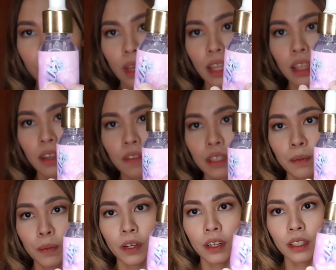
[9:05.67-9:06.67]
So I love
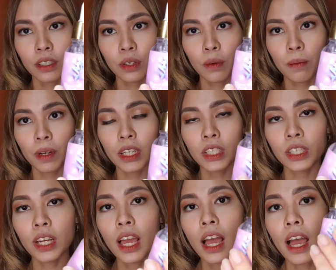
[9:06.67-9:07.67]
this product so
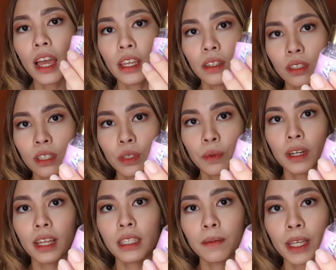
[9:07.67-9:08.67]
much. I use this
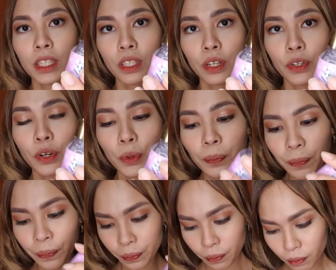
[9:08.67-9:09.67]
one as my
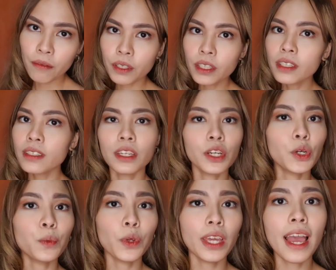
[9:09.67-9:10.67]
serum. After ng
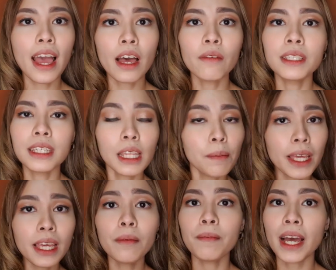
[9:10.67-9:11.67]
serum, we have
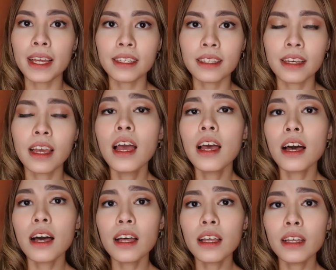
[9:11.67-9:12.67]
sleeping mask.
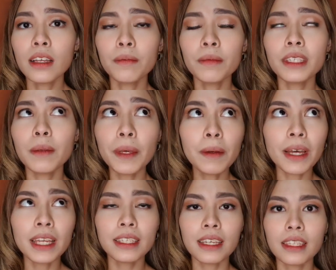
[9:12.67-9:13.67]
Sleeping
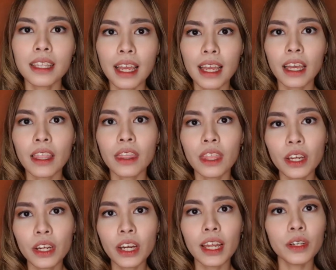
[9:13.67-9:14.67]
mask is like a
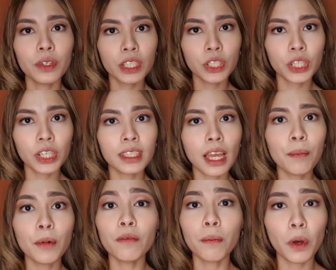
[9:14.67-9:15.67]
thicker and richer
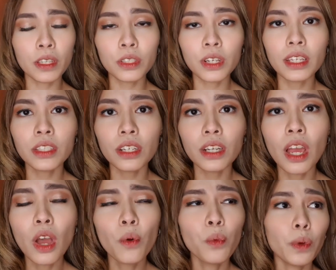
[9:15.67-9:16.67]
type of moisturizer.
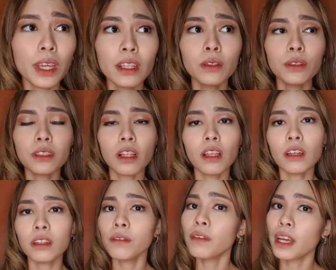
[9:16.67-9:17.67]
We lose a
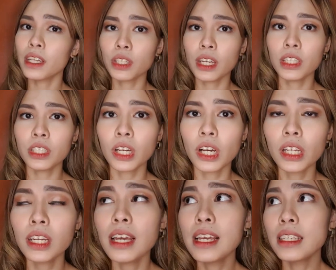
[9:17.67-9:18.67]
lot of
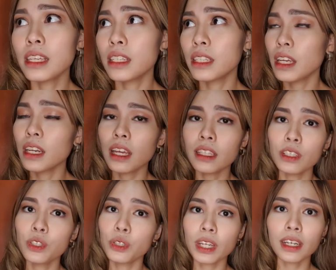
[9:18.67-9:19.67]
hydration sa skin
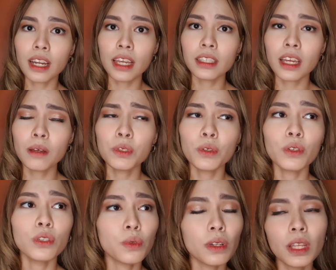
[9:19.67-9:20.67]
natin during nighttime. So
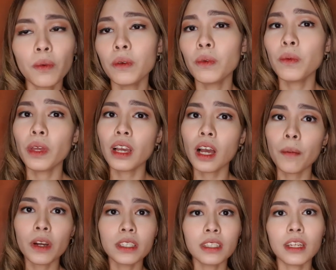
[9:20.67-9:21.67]
usually when we wake
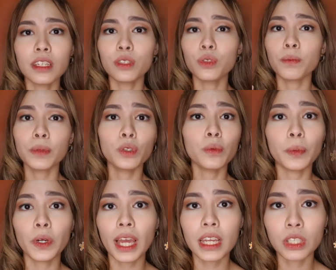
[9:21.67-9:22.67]
up, our skin is super
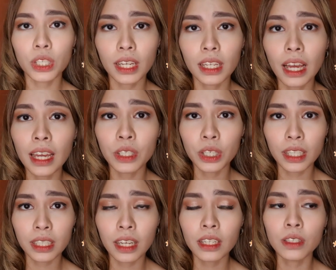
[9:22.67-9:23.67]
duper
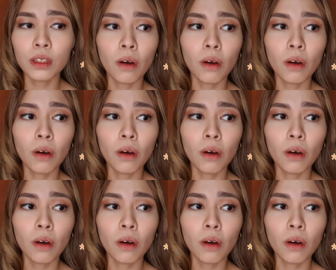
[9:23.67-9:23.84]
hydrated.